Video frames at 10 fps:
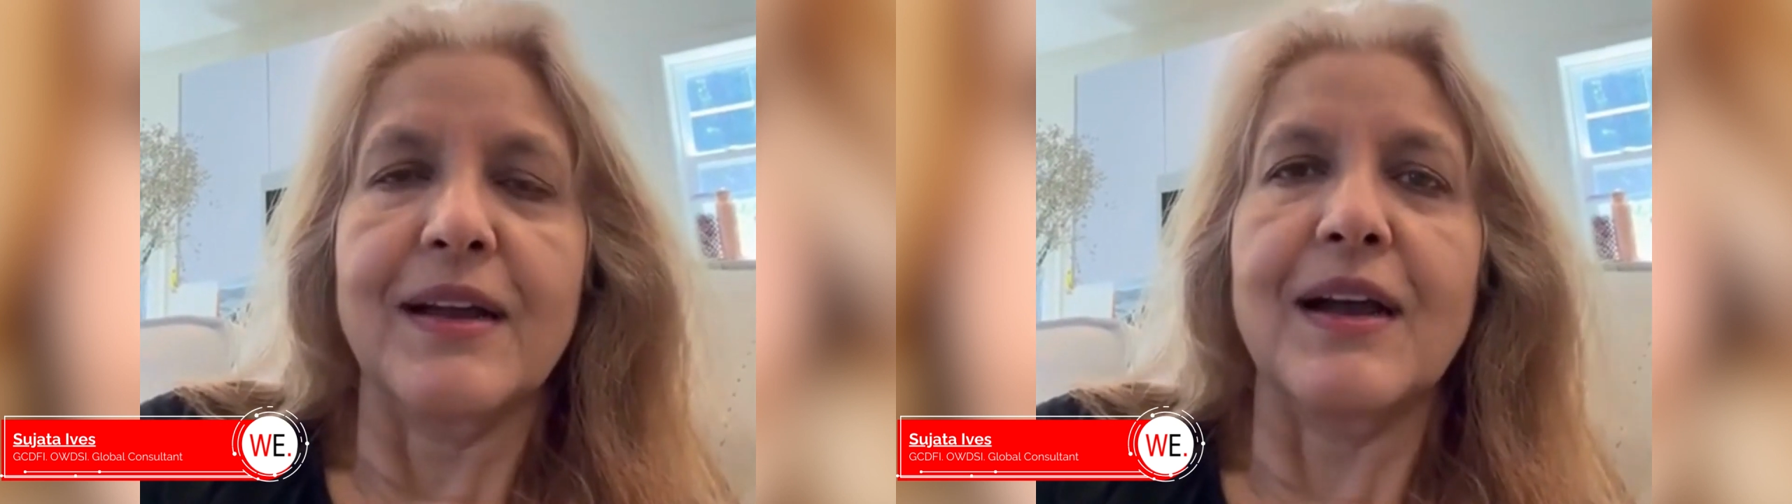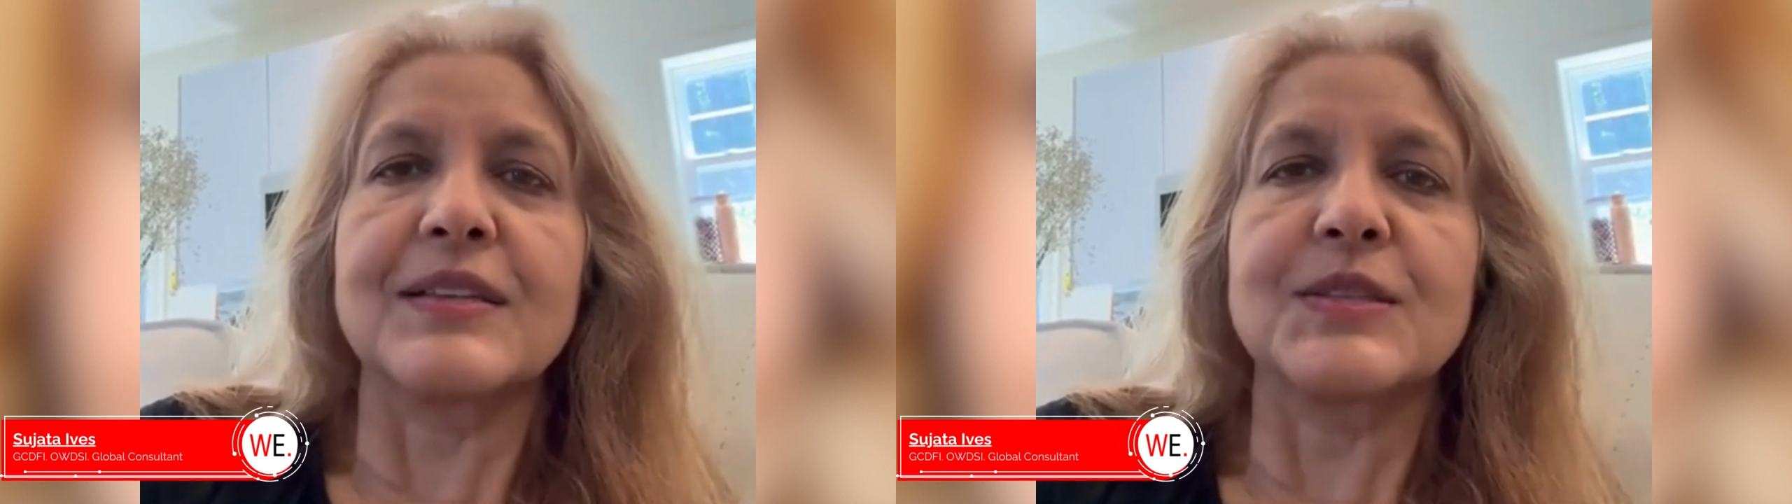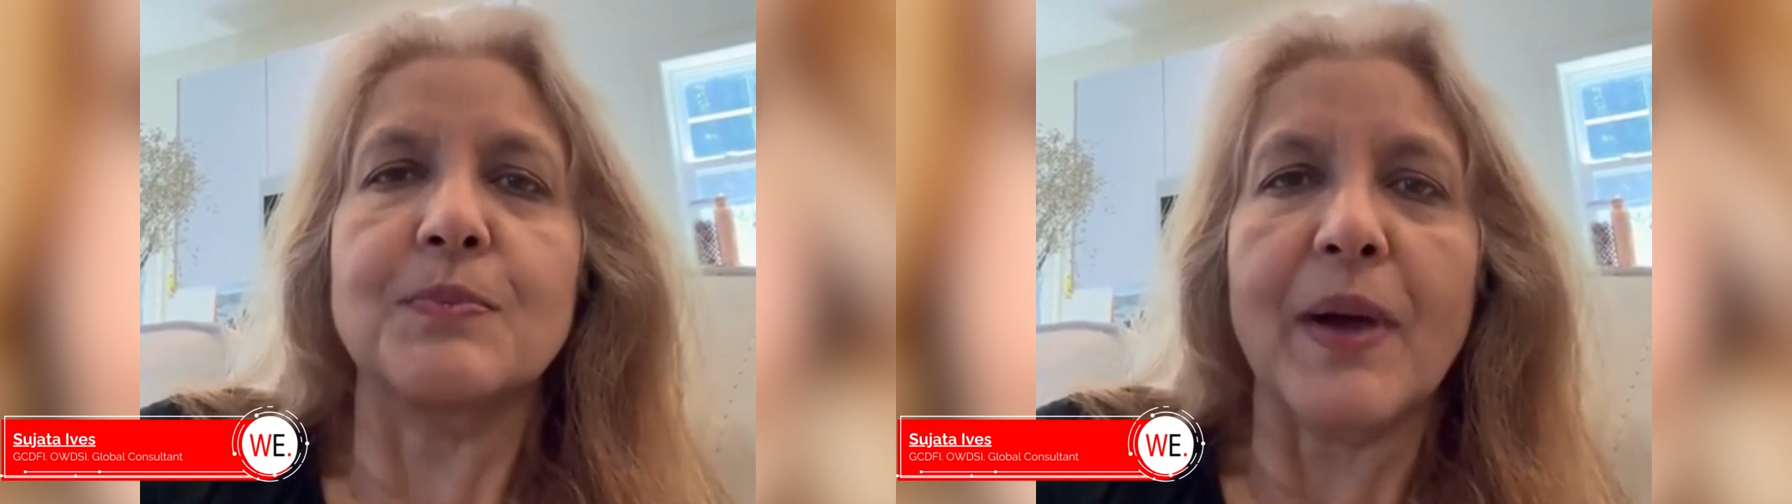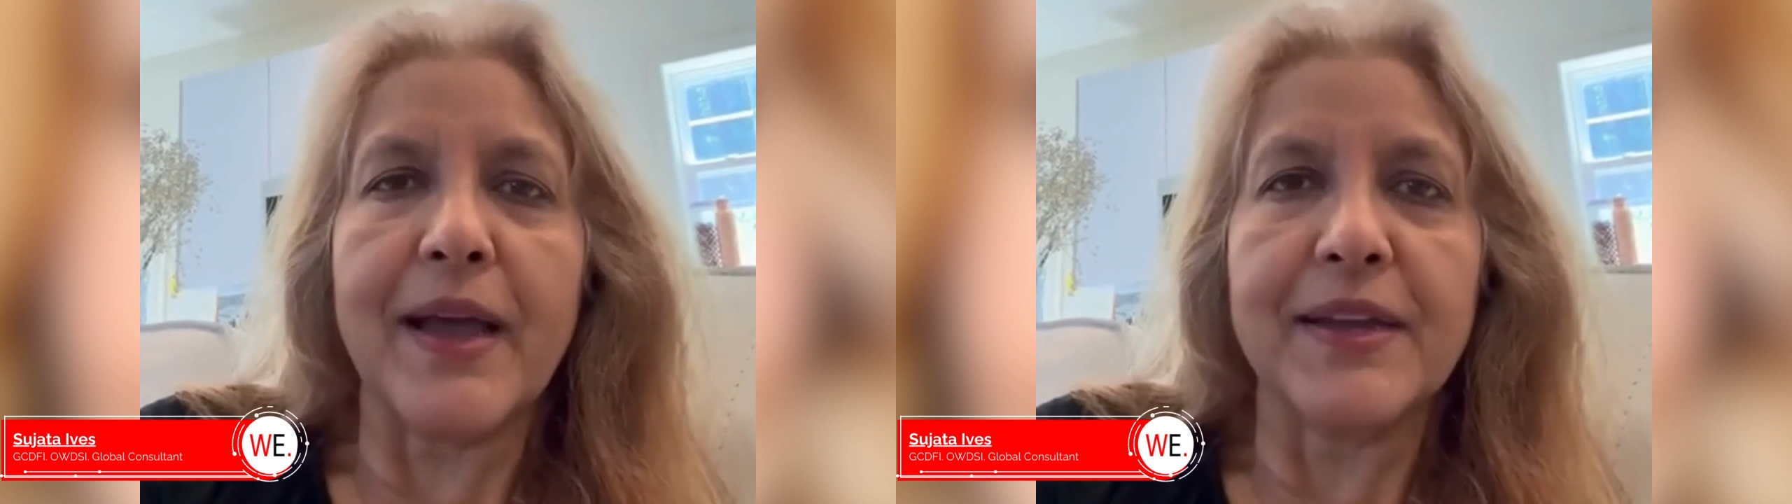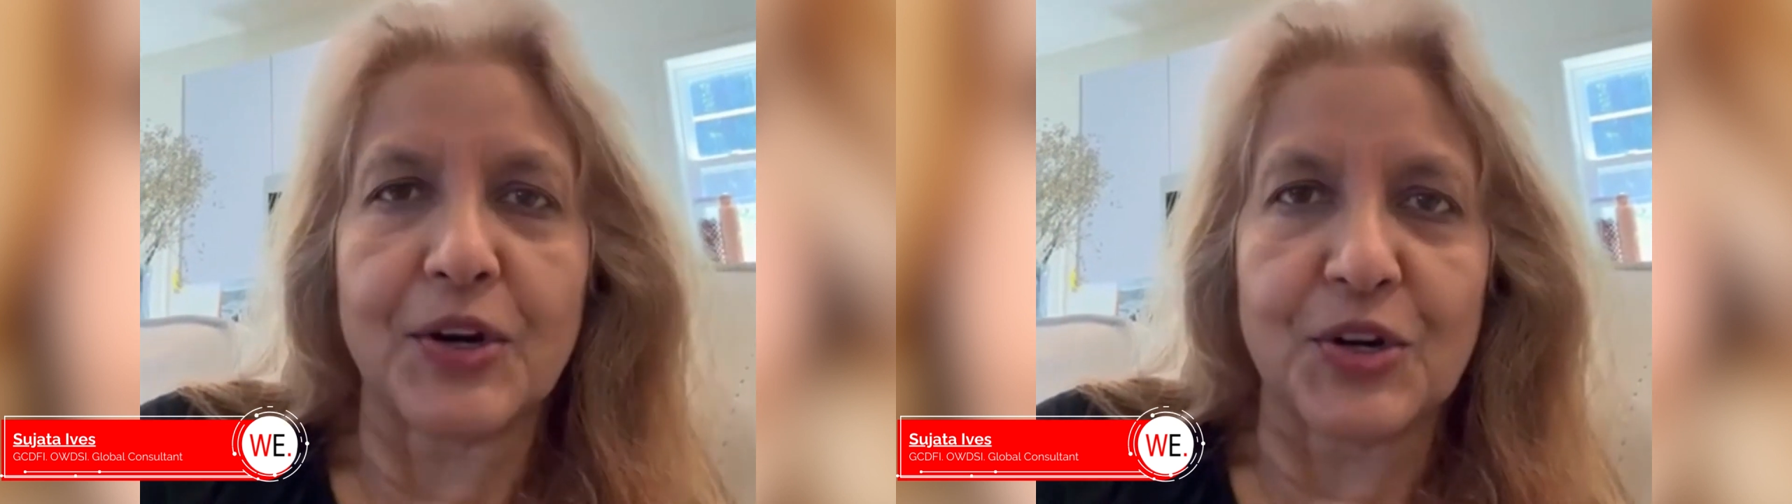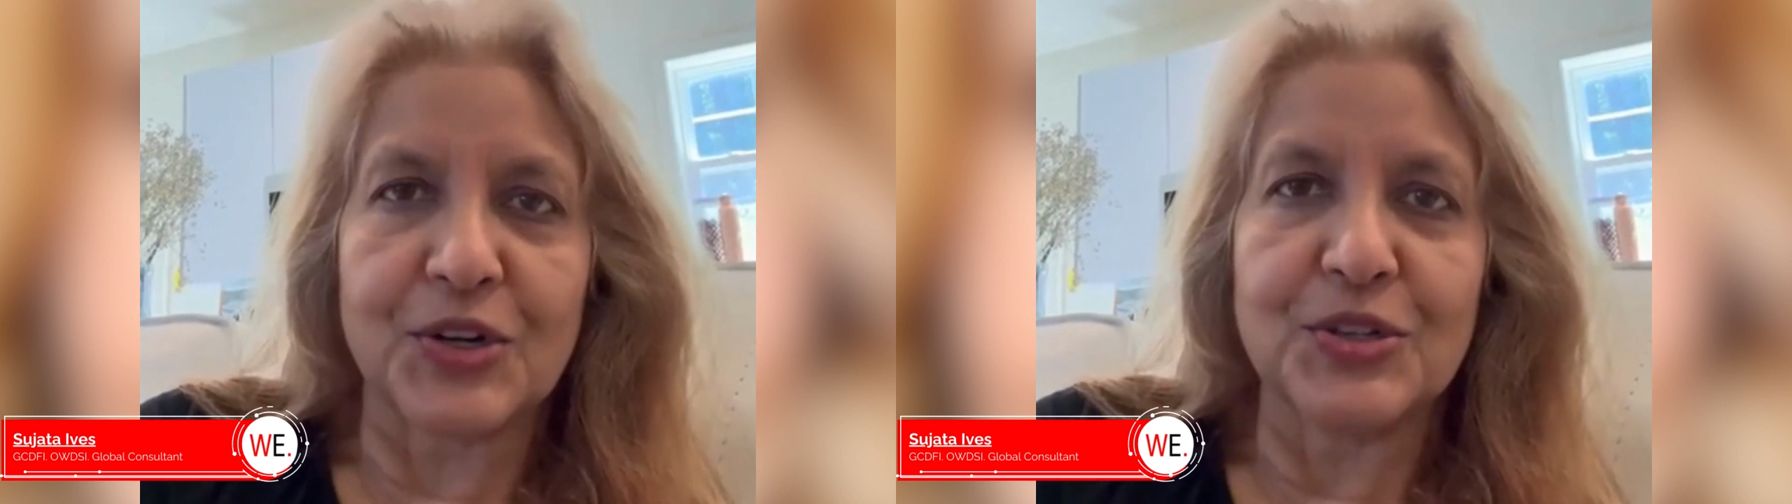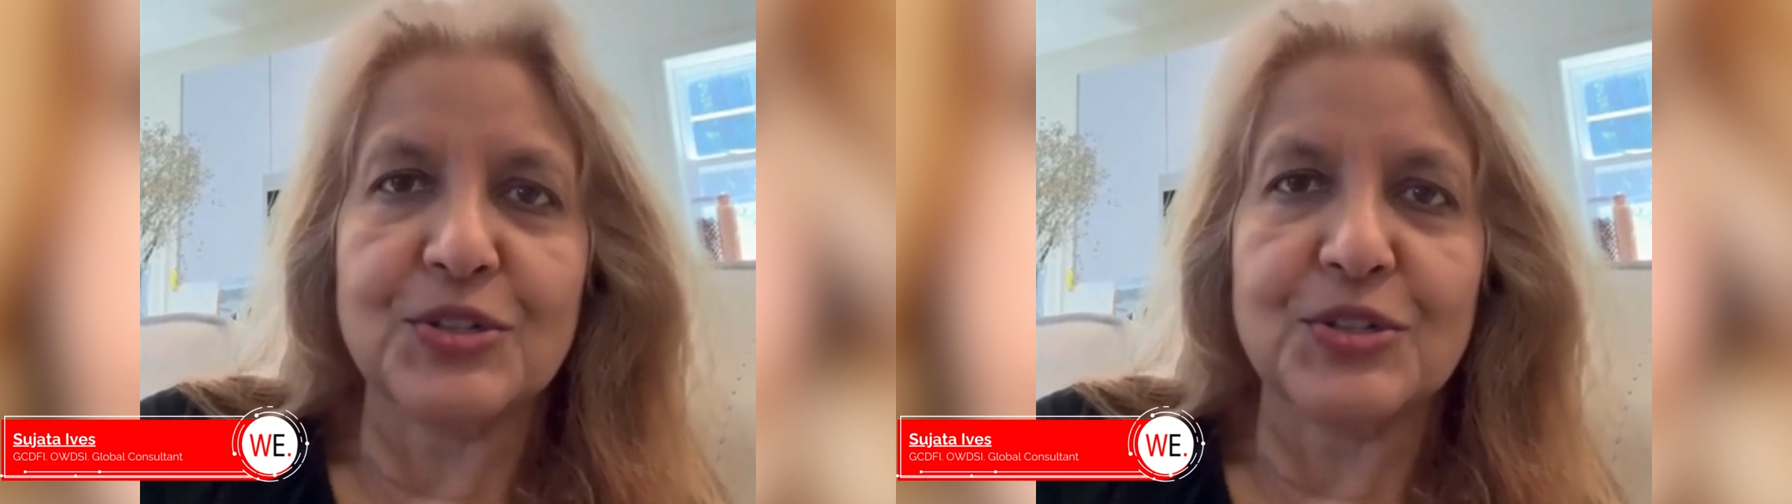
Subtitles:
aspire